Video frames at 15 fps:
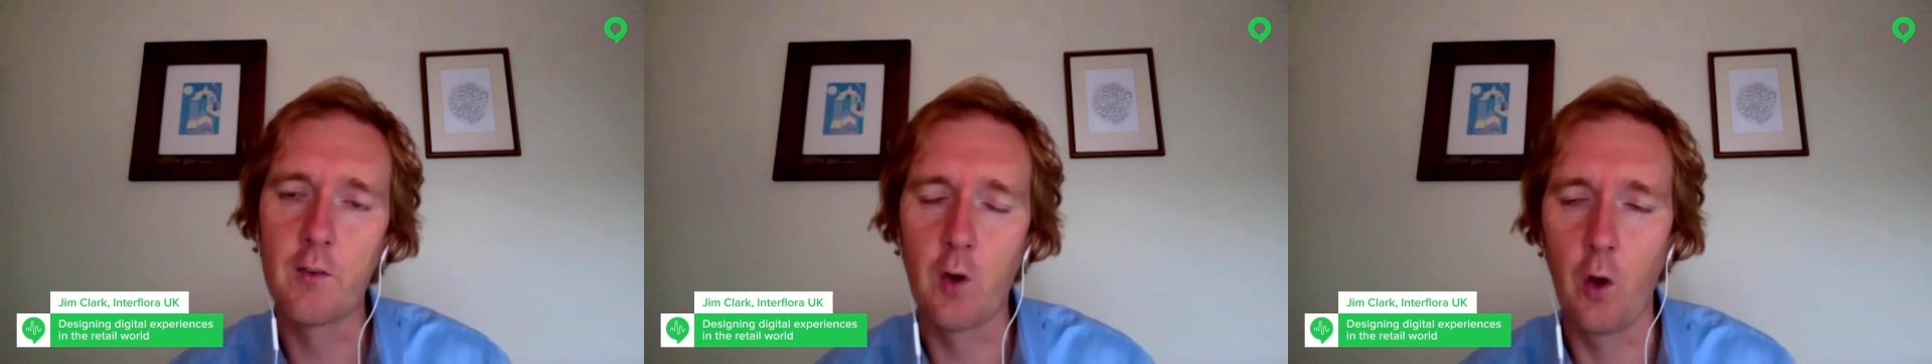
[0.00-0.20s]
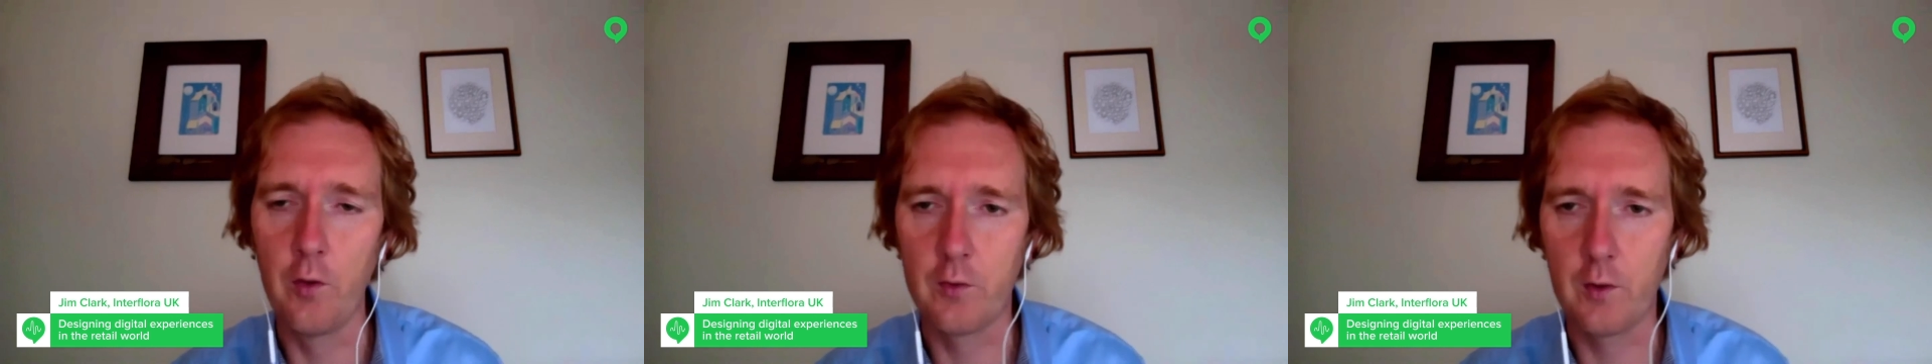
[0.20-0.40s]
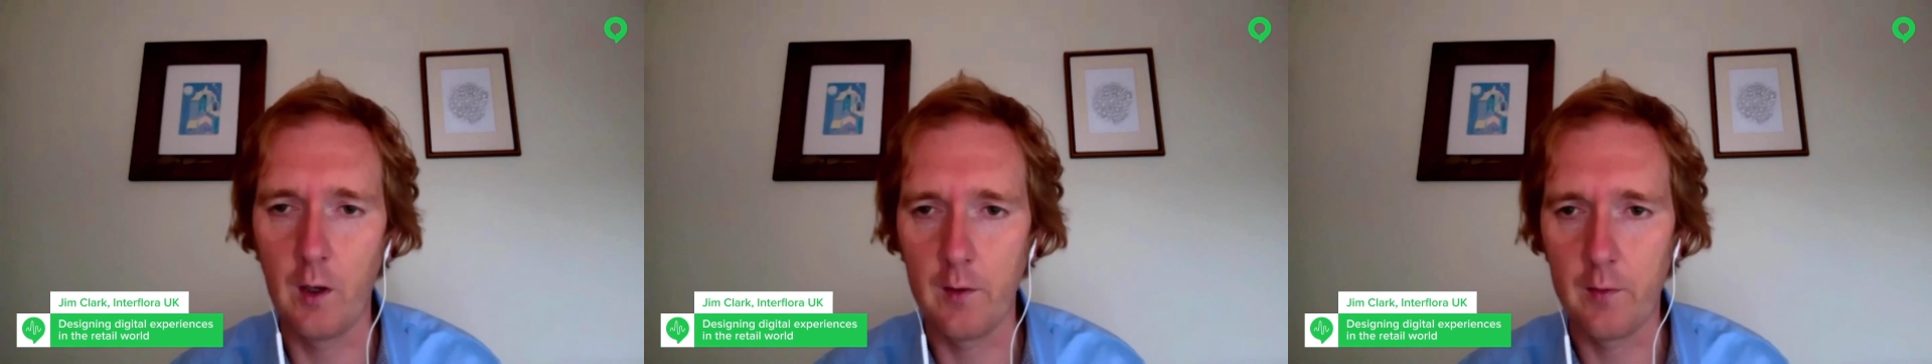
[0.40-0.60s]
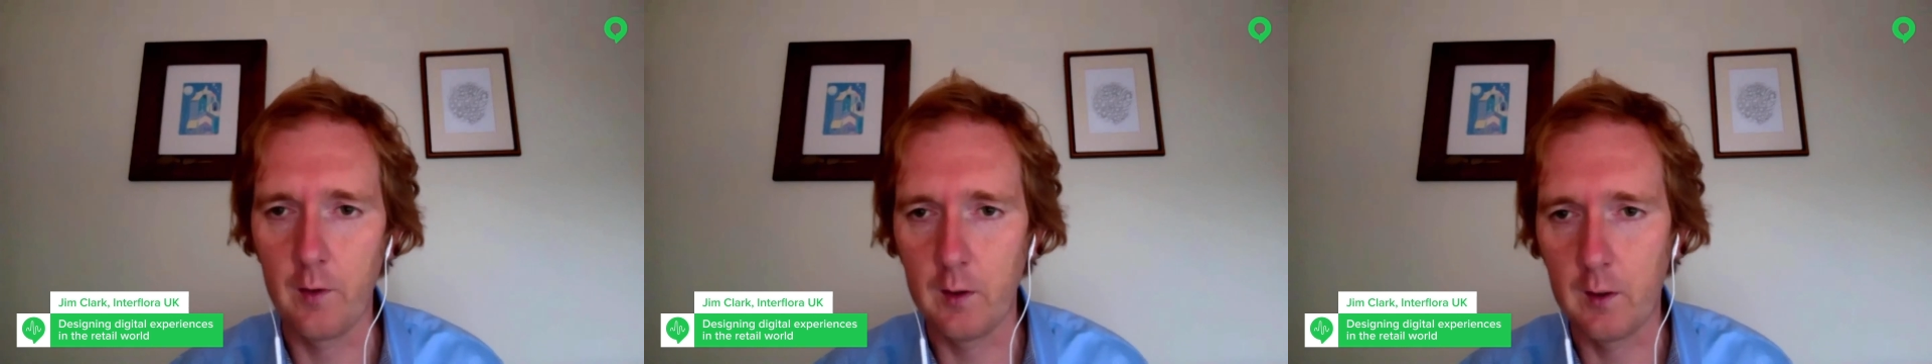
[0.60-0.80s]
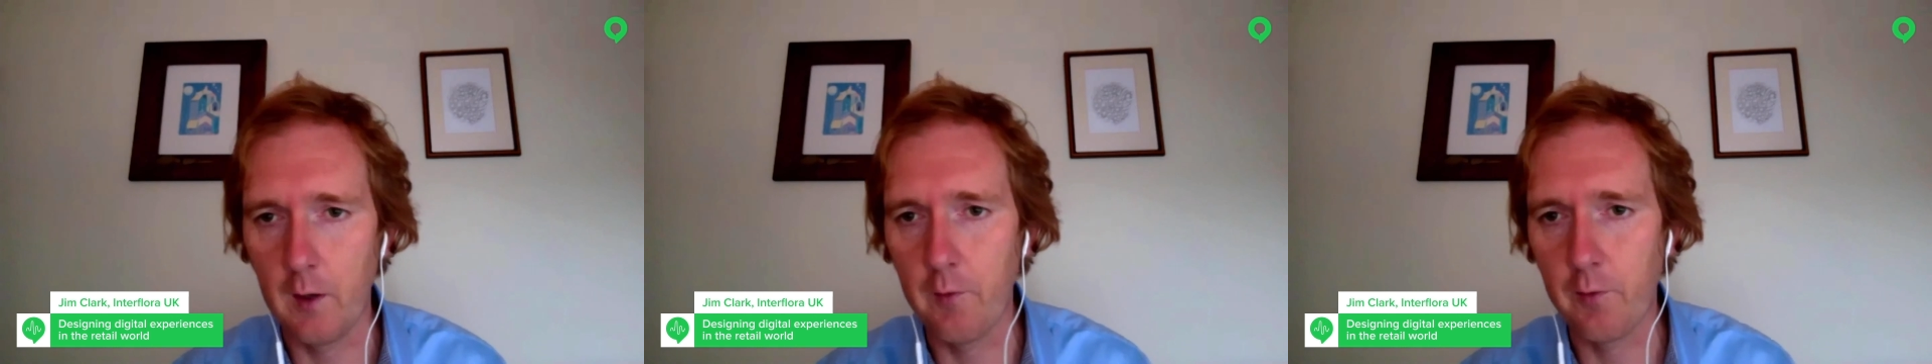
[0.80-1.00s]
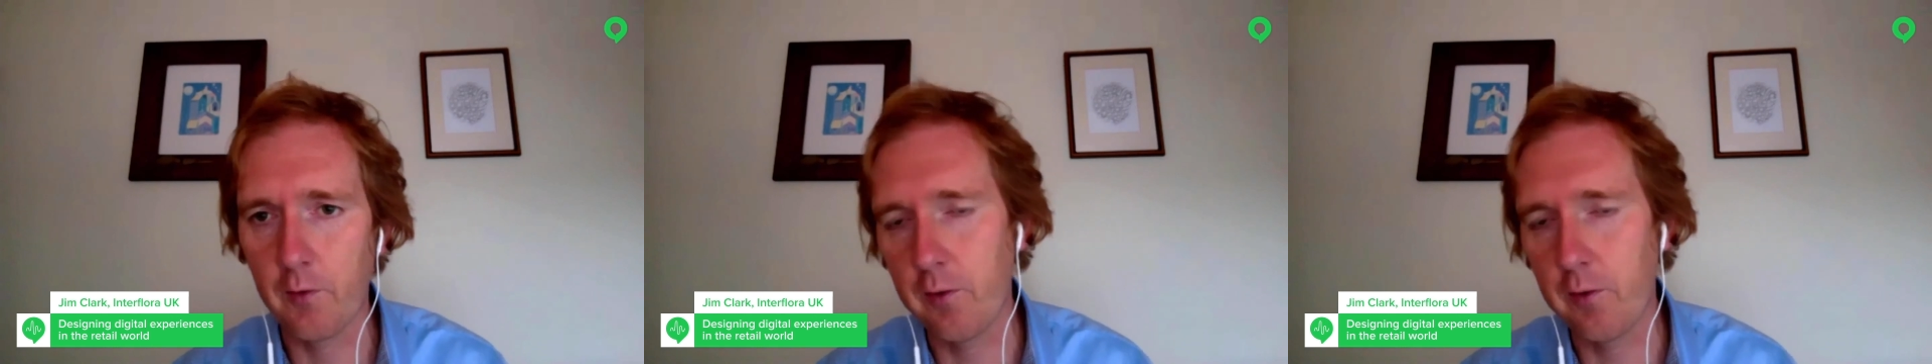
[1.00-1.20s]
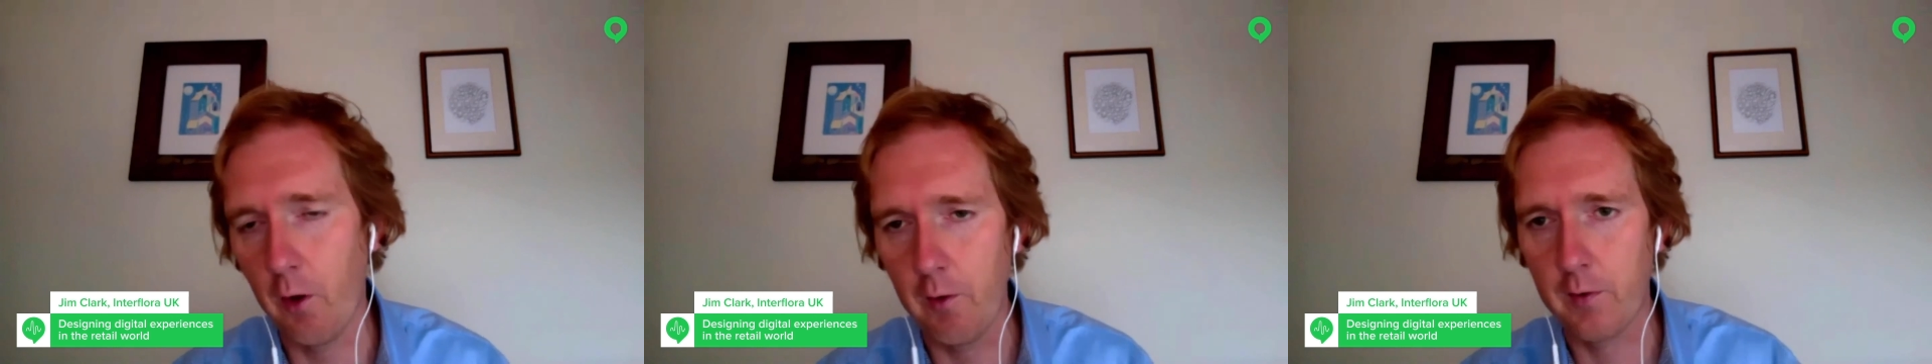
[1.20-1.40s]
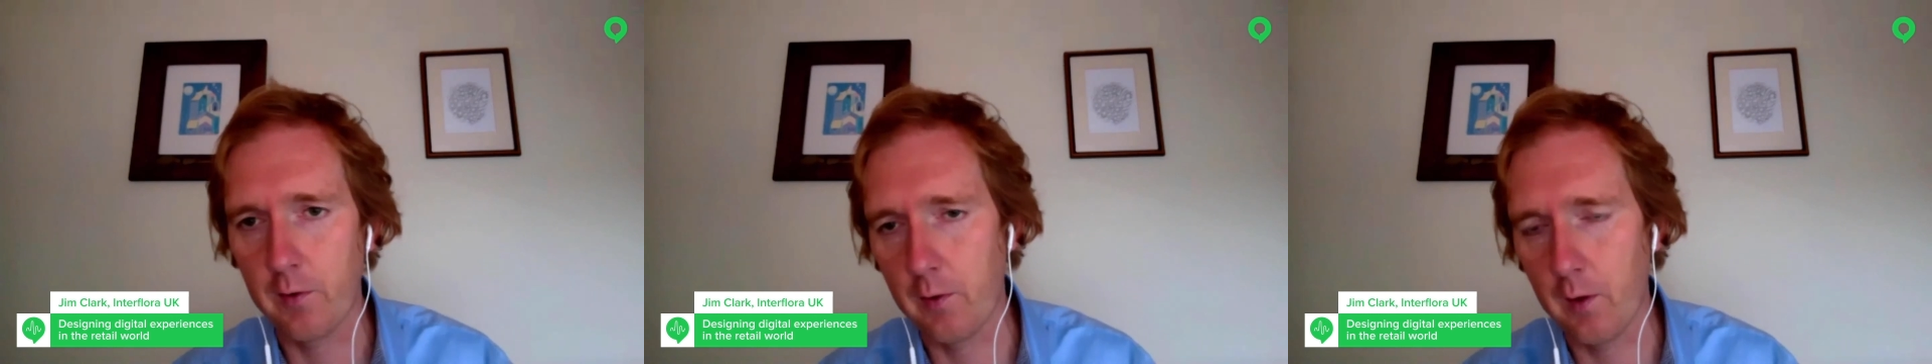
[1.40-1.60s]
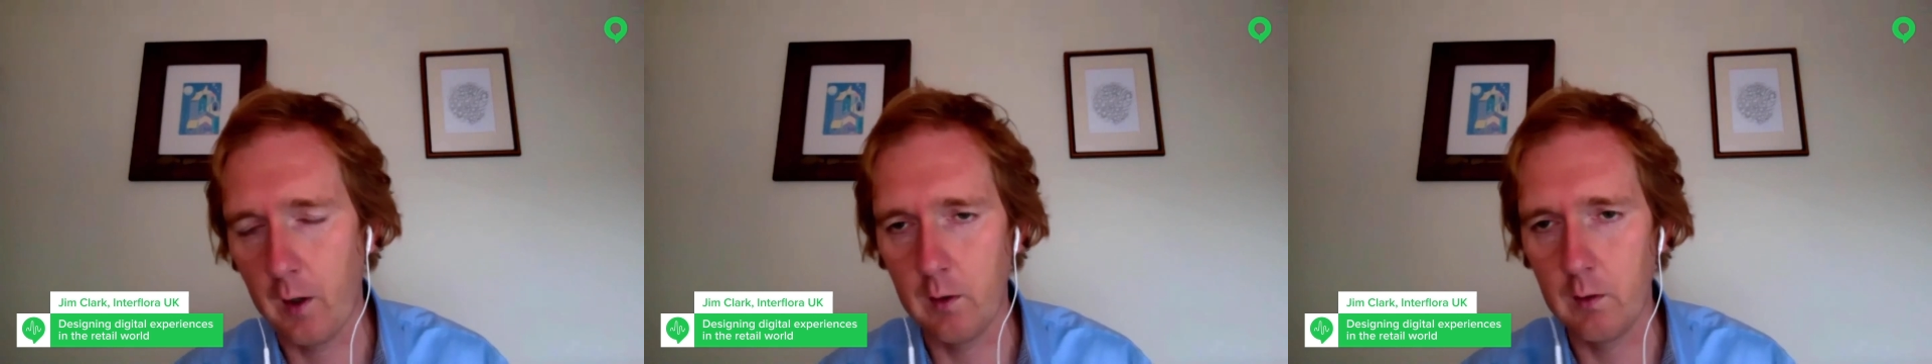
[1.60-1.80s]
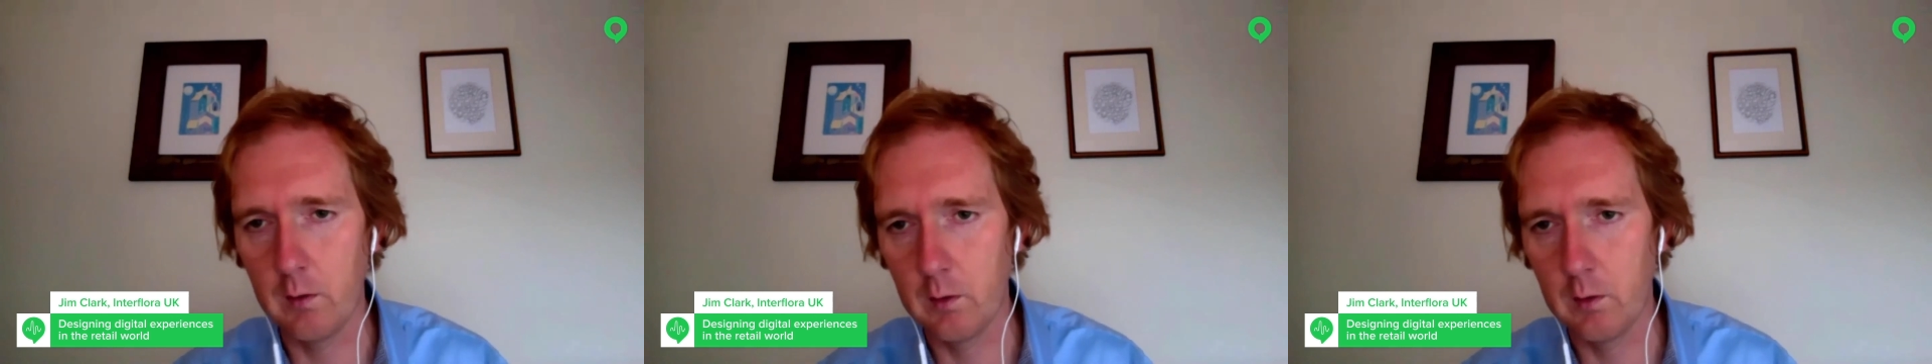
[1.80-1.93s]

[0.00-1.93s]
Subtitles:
contact that gives florists that